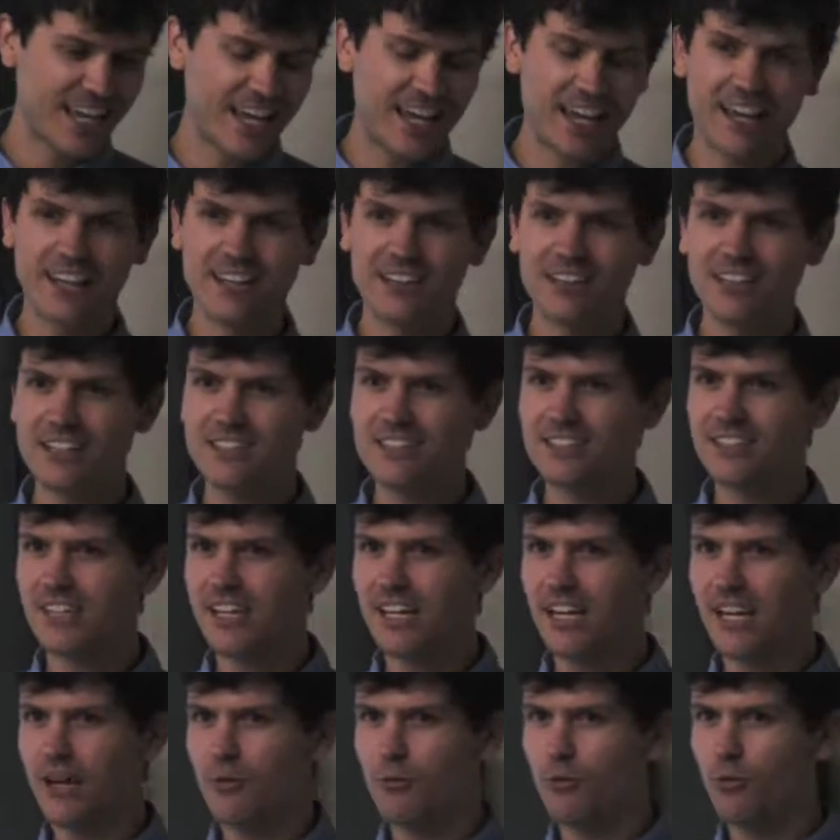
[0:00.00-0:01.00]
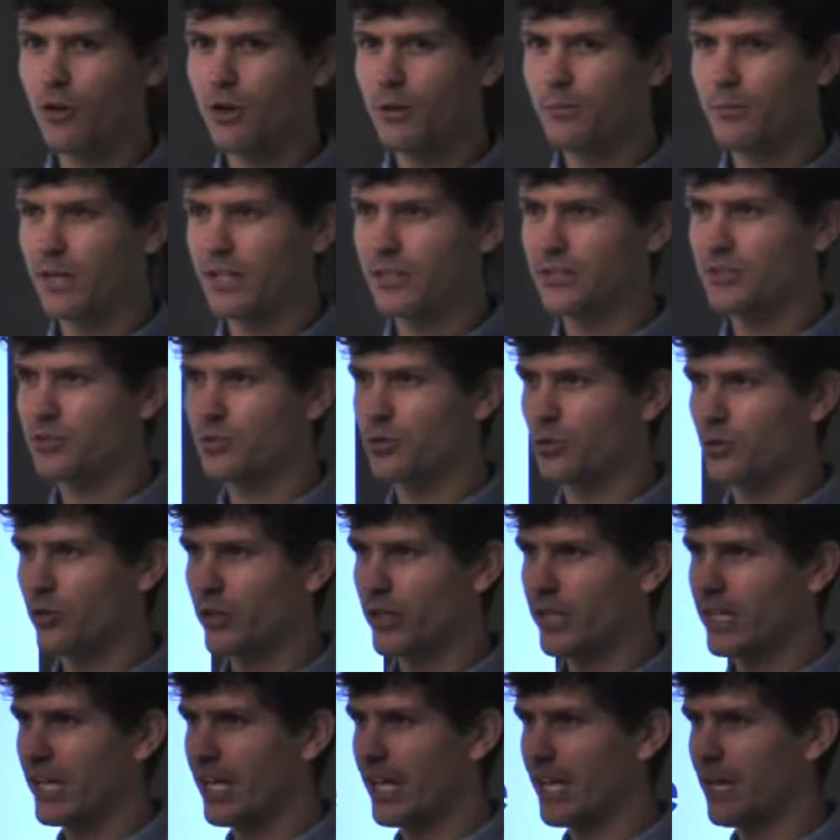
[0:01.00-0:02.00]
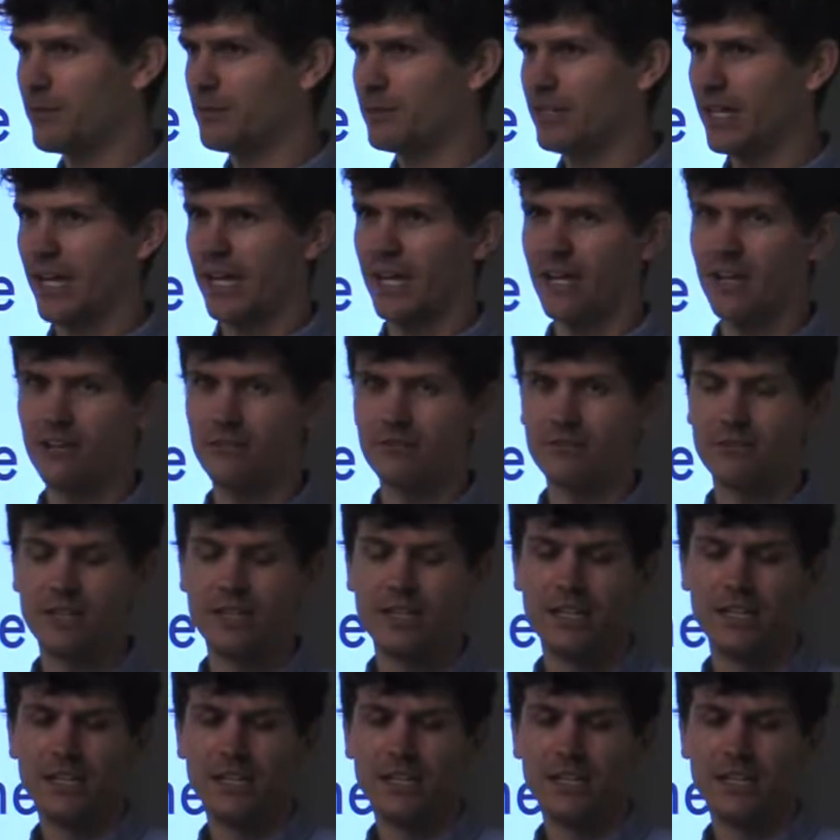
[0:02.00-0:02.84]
And let's say I want my story game to have